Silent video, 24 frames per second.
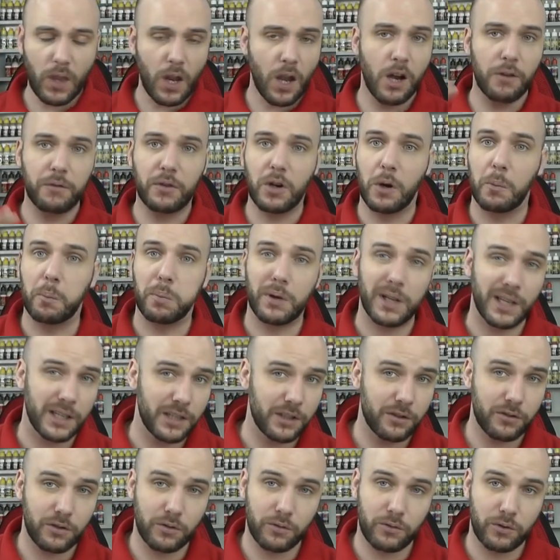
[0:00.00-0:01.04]
I've got plenty
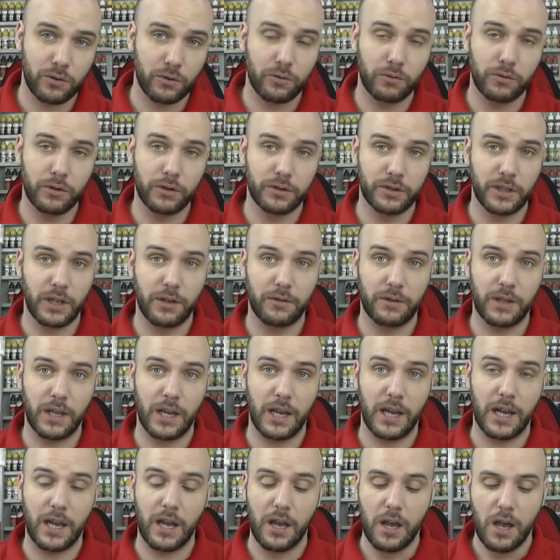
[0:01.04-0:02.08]
of tutorials out
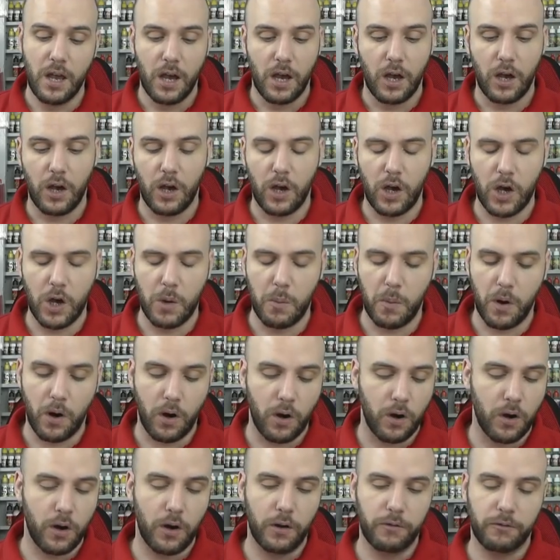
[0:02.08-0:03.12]
there um,
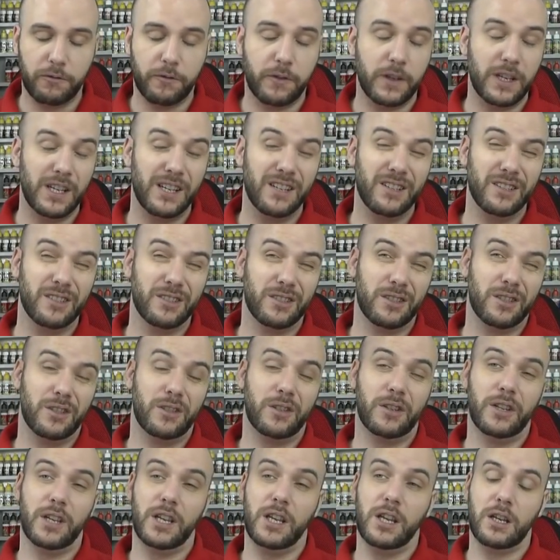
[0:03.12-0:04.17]
on things
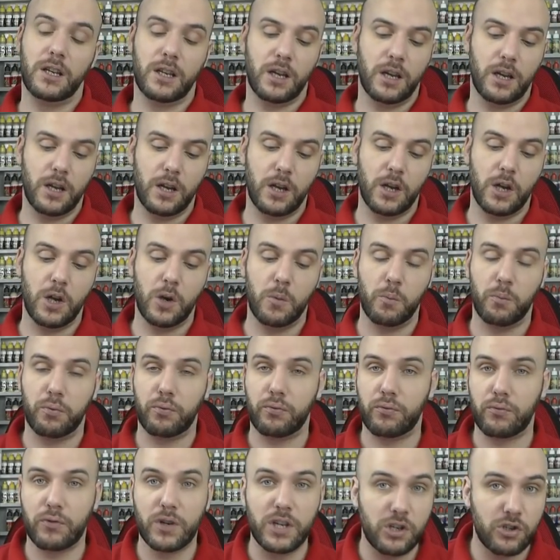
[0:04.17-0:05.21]
like um,
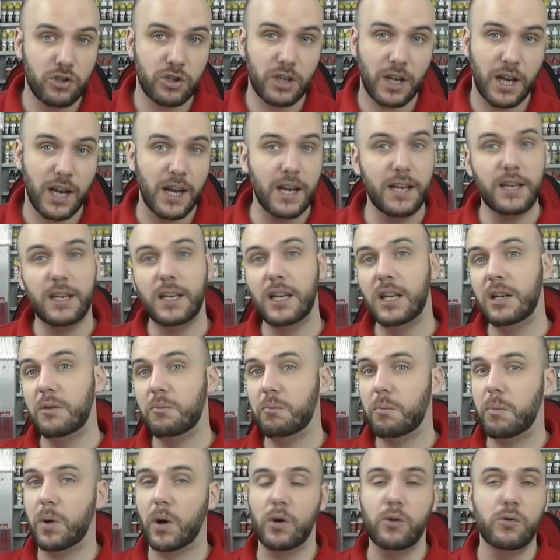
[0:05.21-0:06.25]

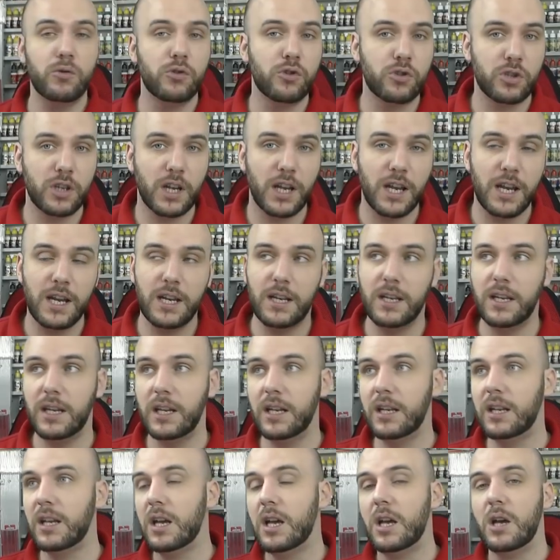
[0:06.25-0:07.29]
pre-shading,
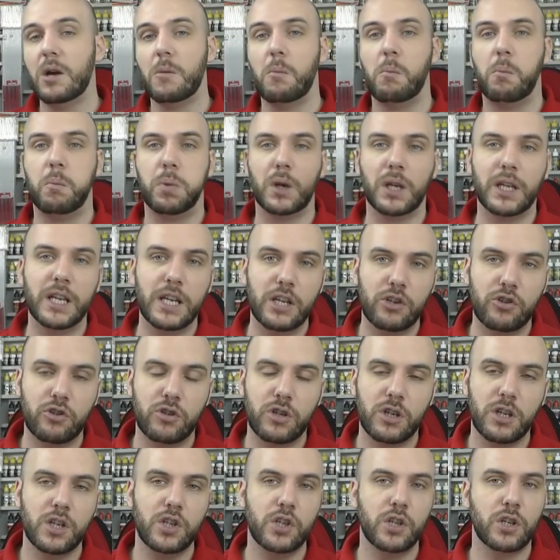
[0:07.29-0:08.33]
post-shading,
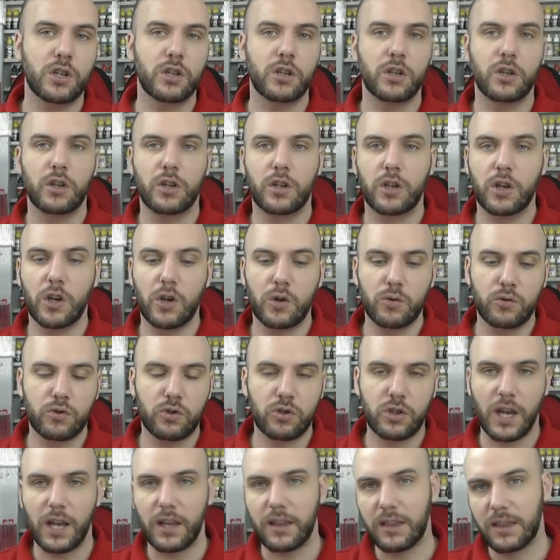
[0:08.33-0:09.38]
bleaching. You can go
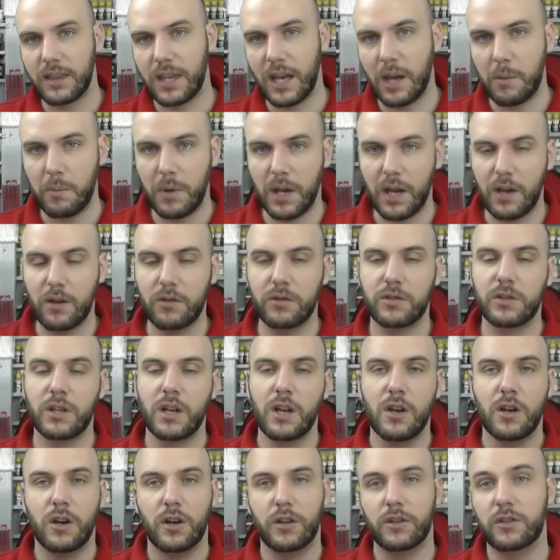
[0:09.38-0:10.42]
check them out
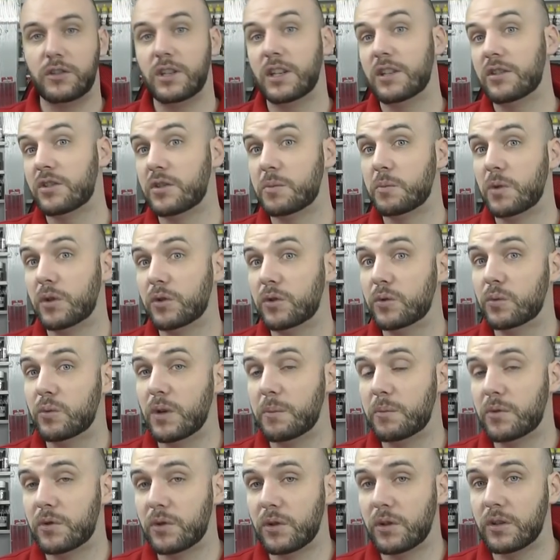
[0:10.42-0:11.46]
on the Genessis Models
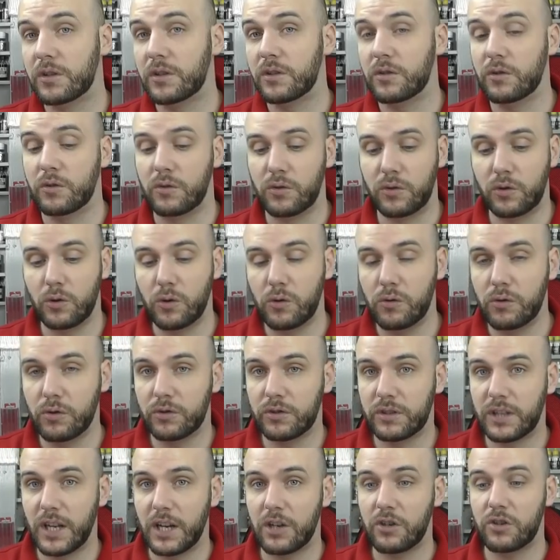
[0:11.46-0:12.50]
website in the tutorial
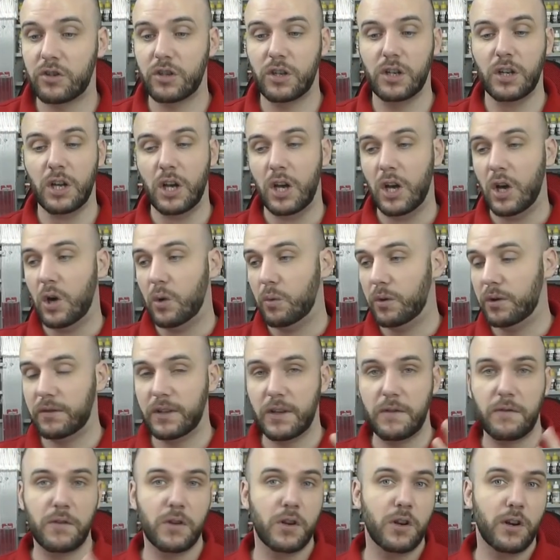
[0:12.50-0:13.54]
section. We've
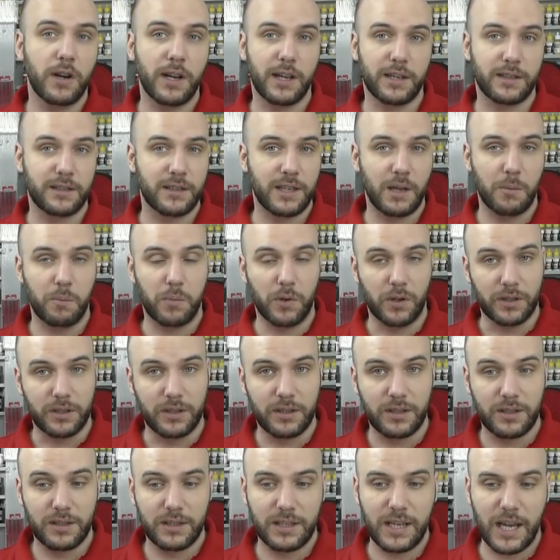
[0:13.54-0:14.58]
even got our
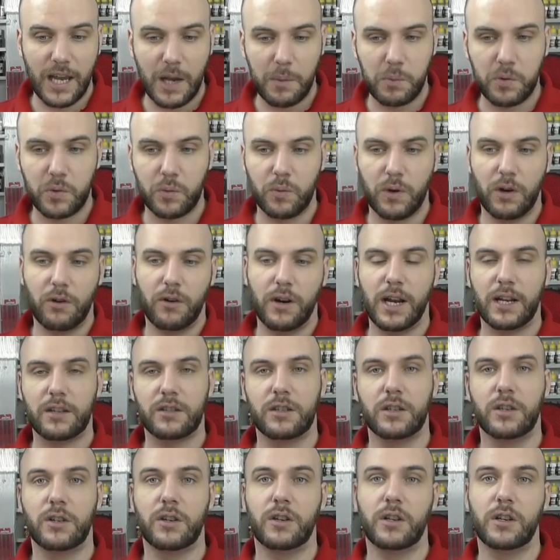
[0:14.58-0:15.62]
step-by-steps where I
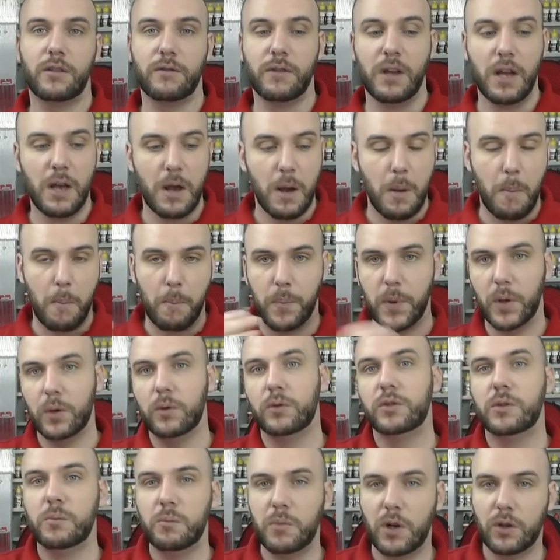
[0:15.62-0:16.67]
actually kind of
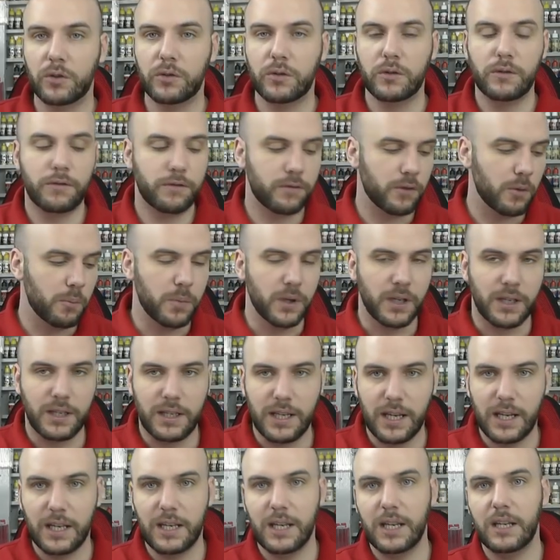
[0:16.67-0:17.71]
build a model from
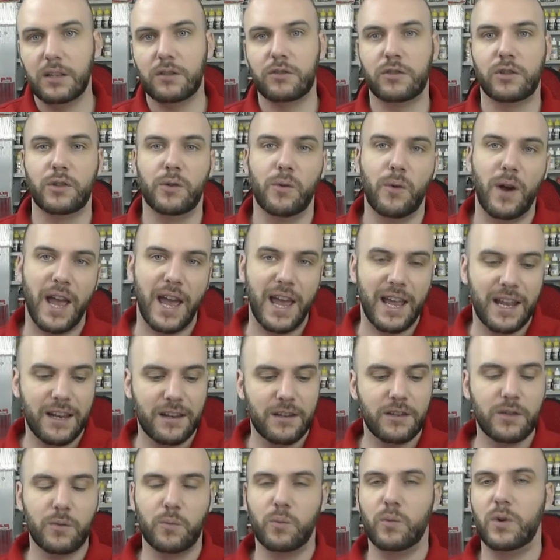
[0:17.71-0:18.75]
beginning to
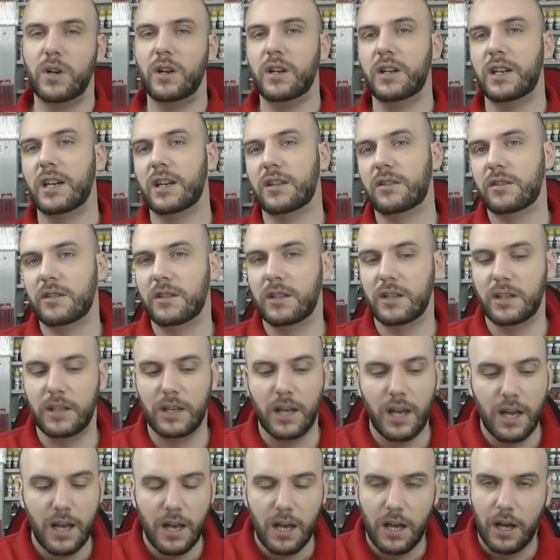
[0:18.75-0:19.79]
end and when I get to the
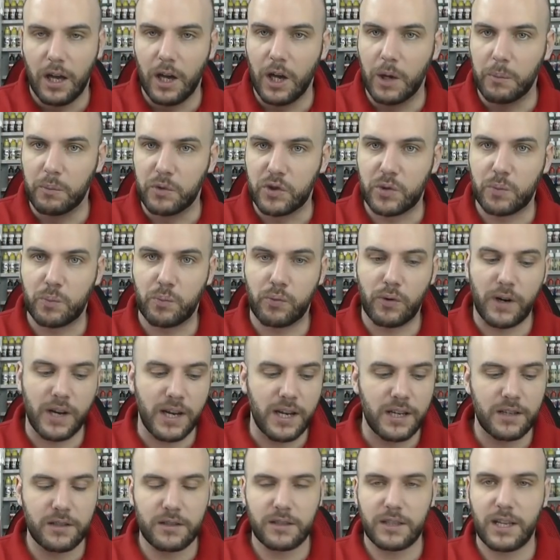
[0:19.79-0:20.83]
um,
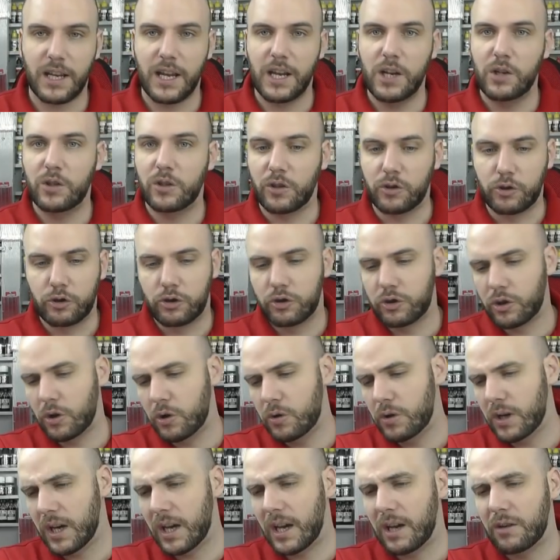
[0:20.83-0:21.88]
spraying stage I'll show
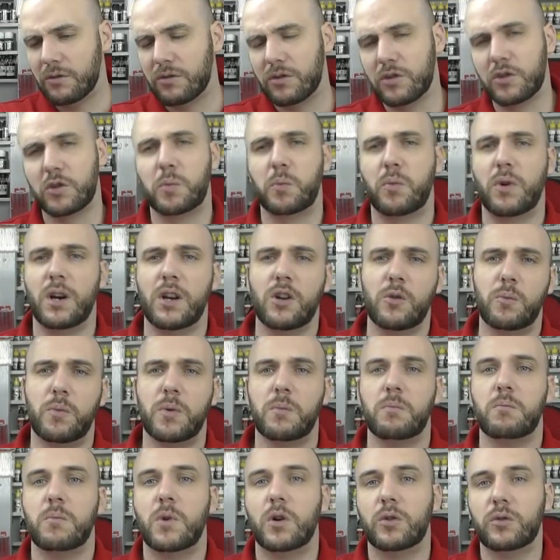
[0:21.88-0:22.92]
you how to spray up a
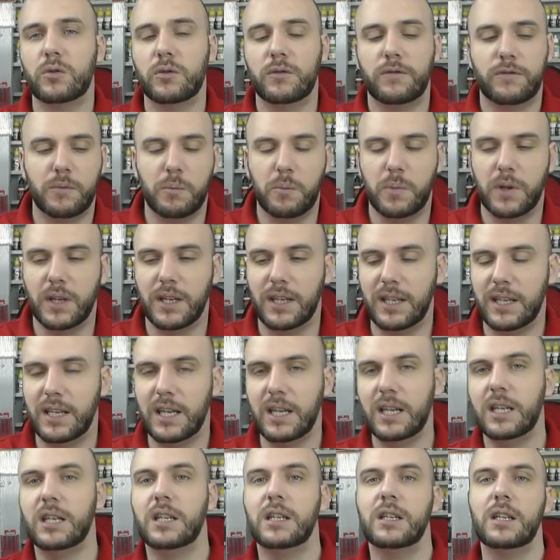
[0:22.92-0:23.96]
model from
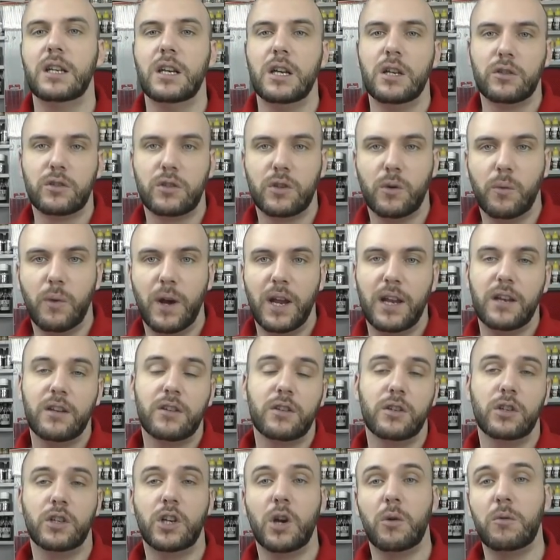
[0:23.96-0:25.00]
beginning to end
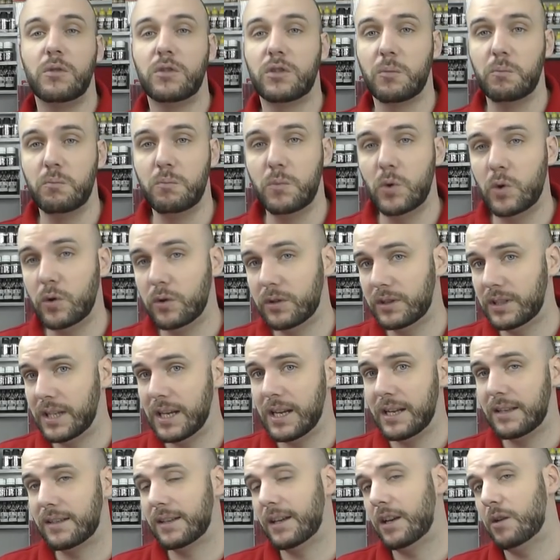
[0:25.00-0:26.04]
and go into more
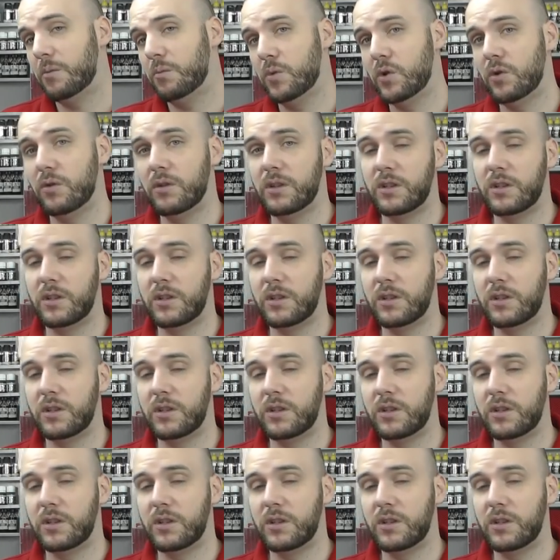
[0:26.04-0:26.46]
detail more